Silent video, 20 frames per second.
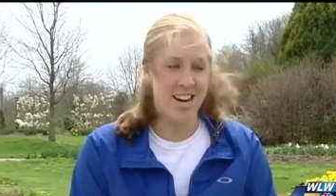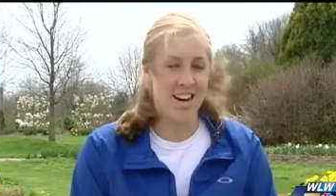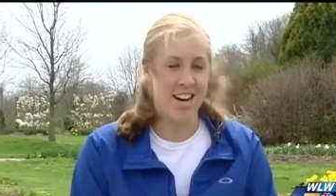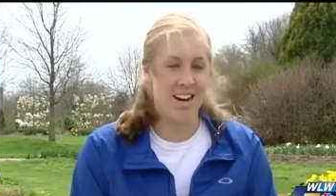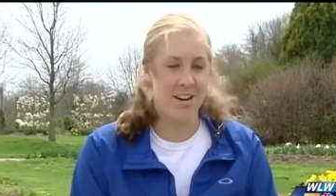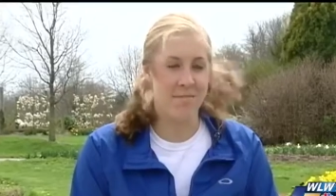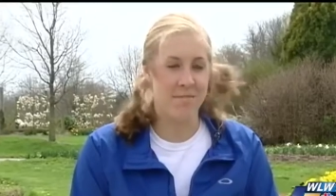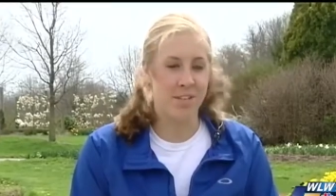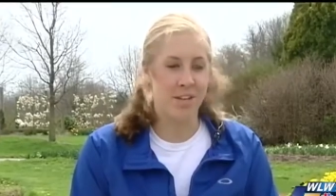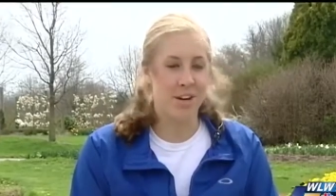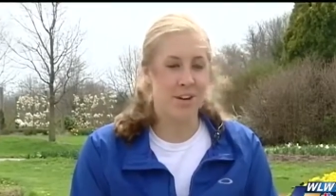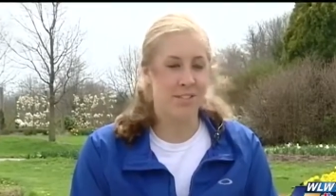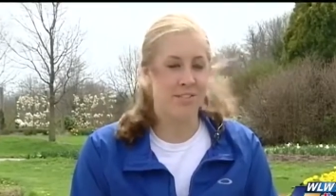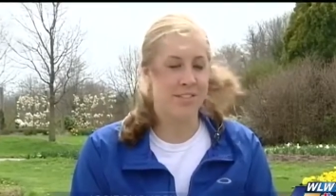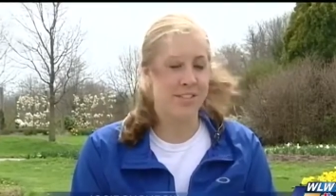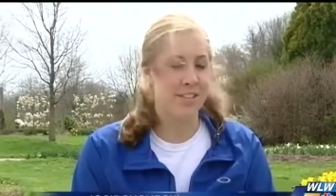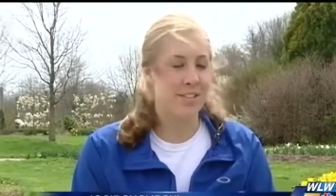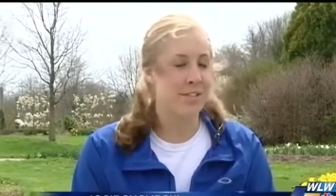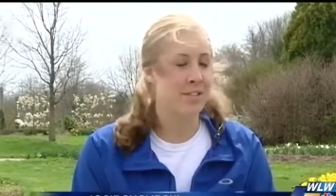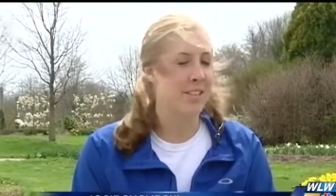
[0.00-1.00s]
Um, there are a
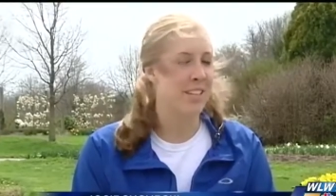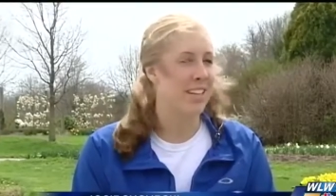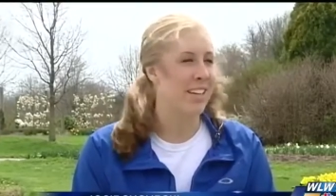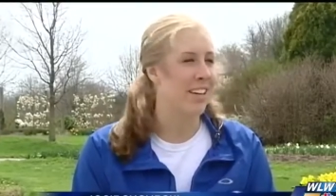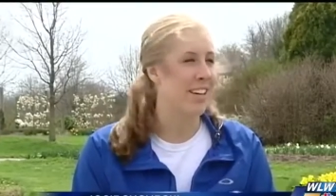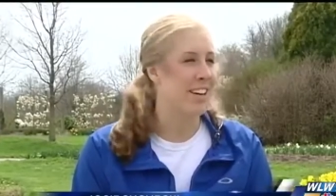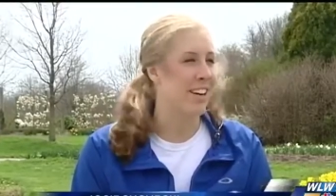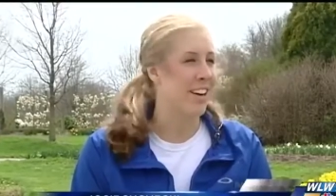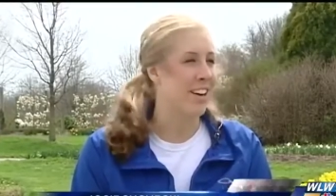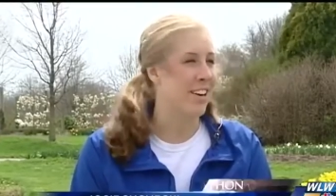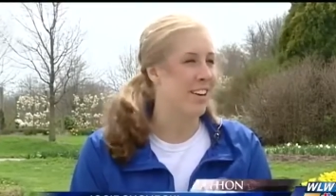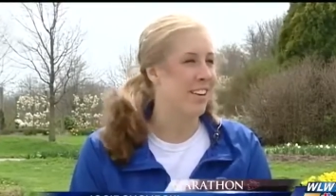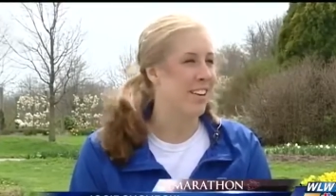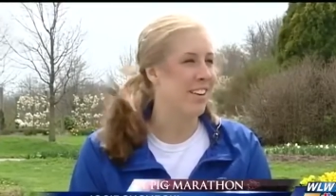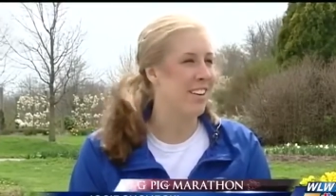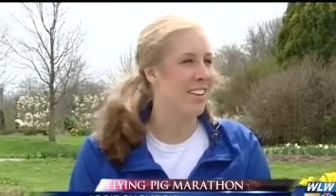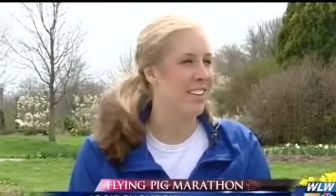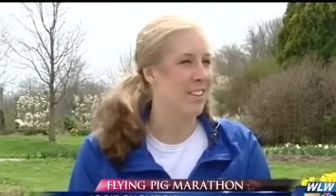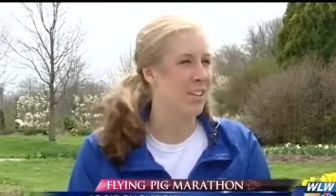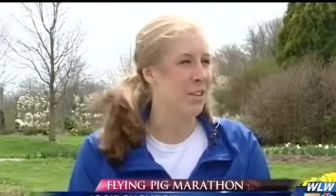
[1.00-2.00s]
few that
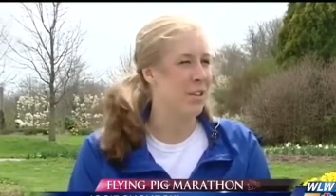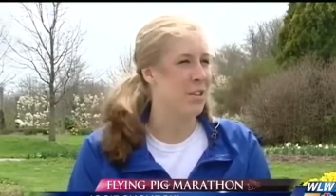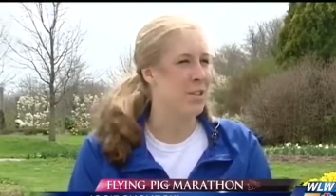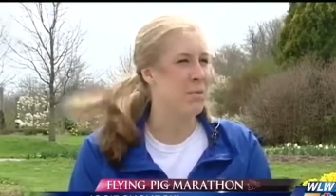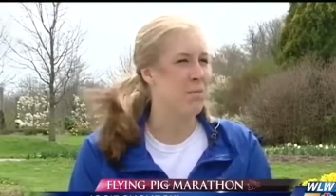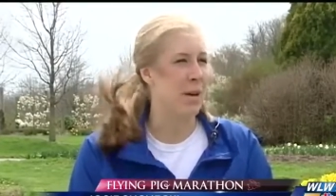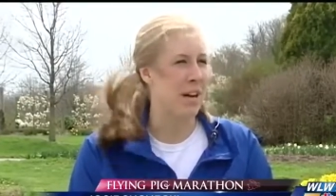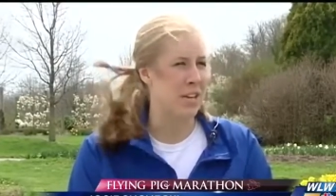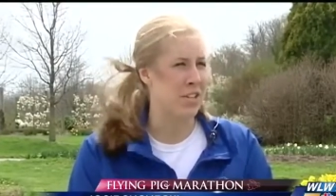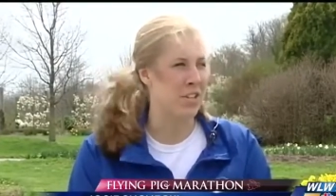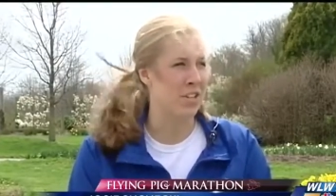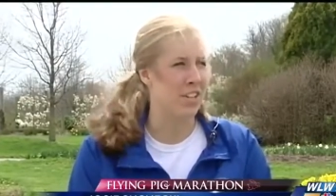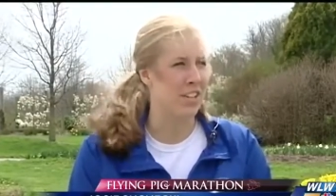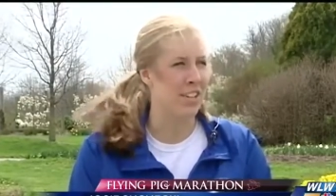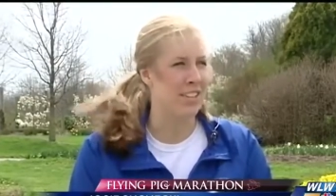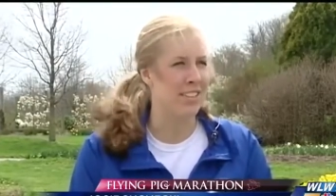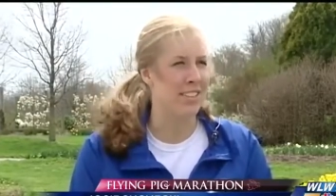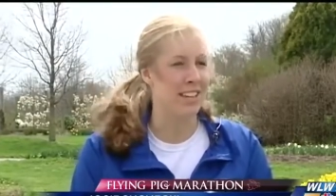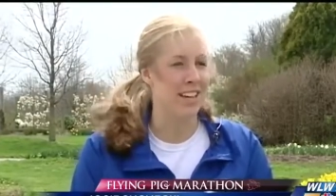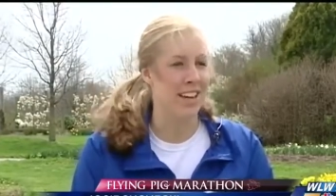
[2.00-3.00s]
are a little
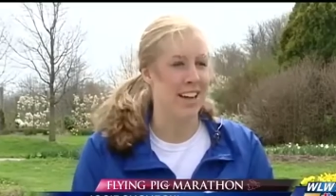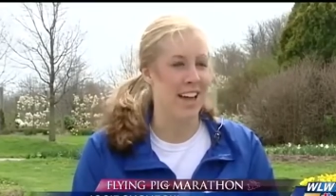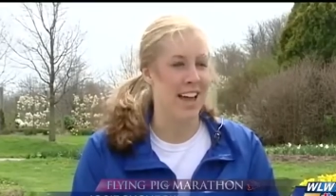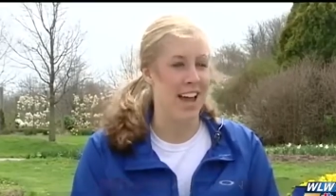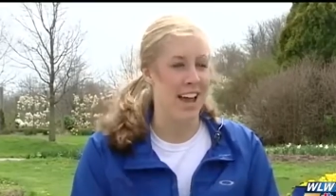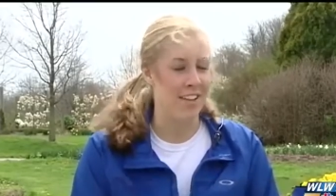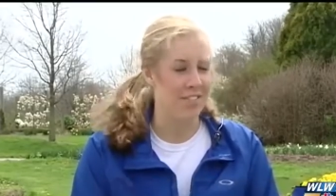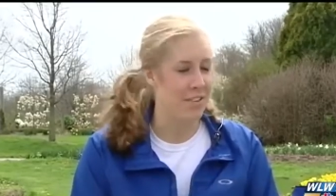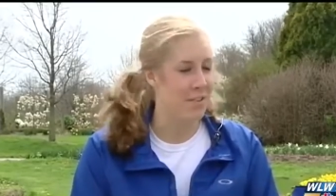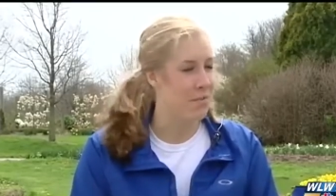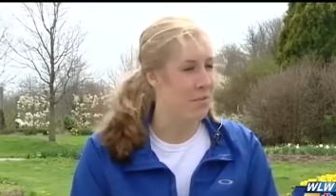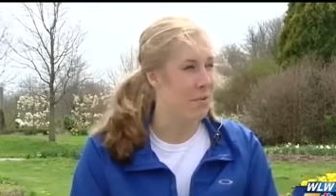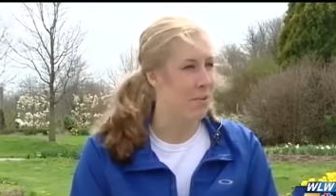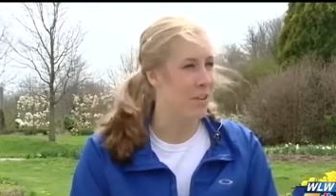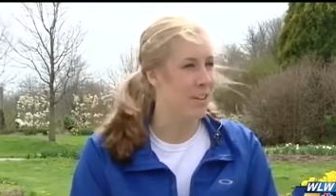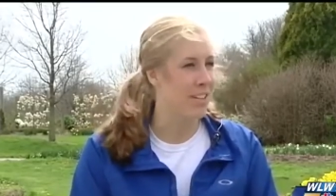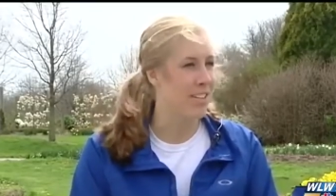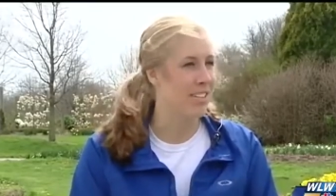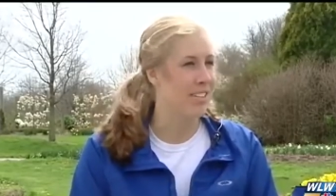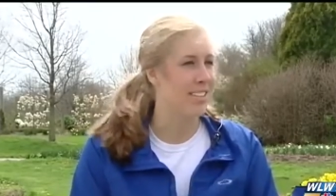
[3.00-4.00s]
special that I haven't
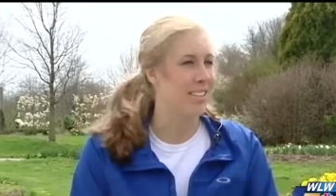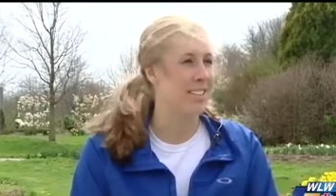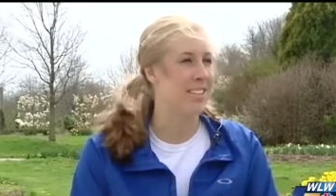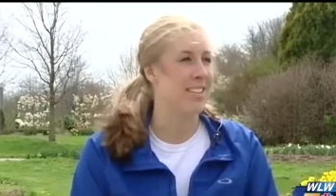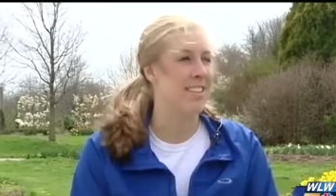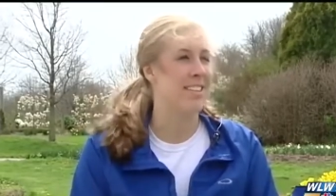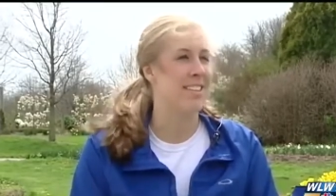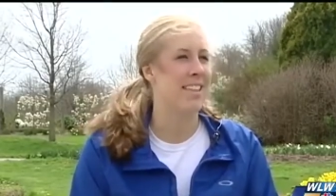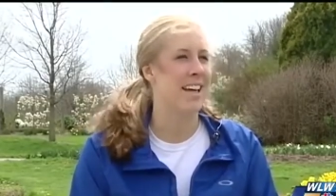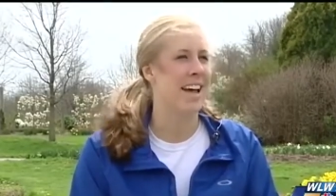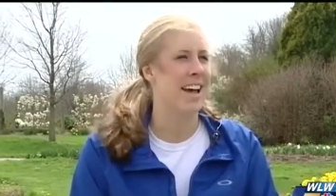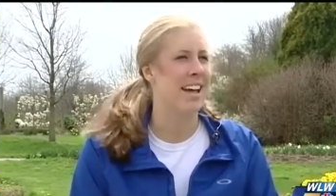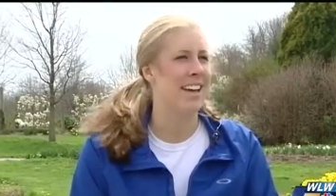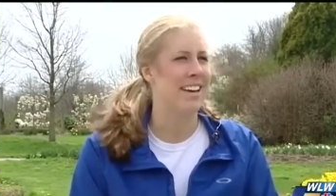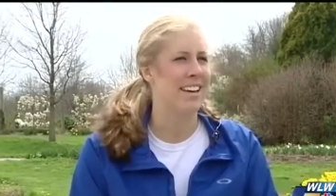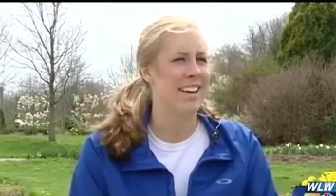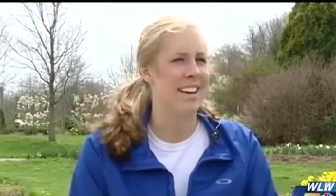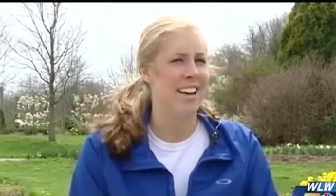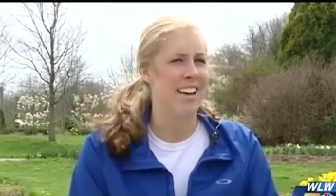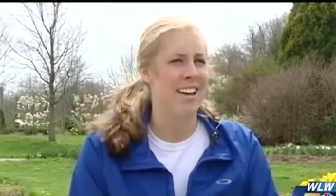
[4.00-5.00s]
worn
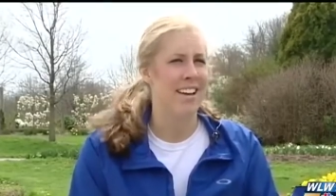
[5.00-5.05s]
that